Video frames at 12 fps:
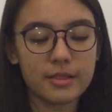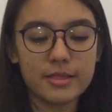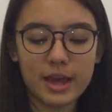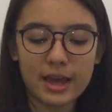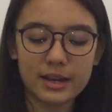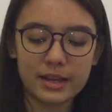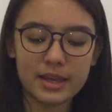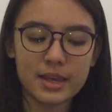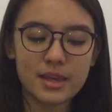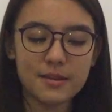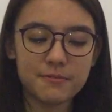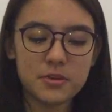that
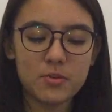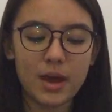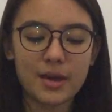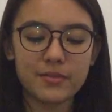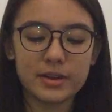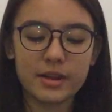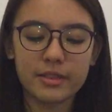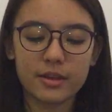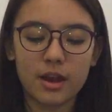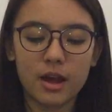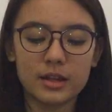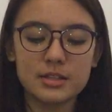if you have another
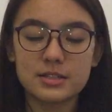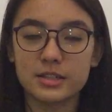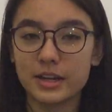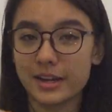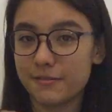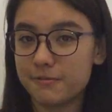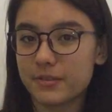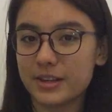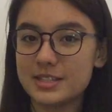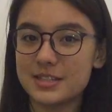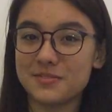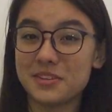hunter in
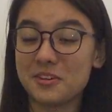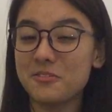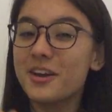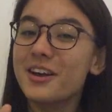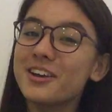front of you,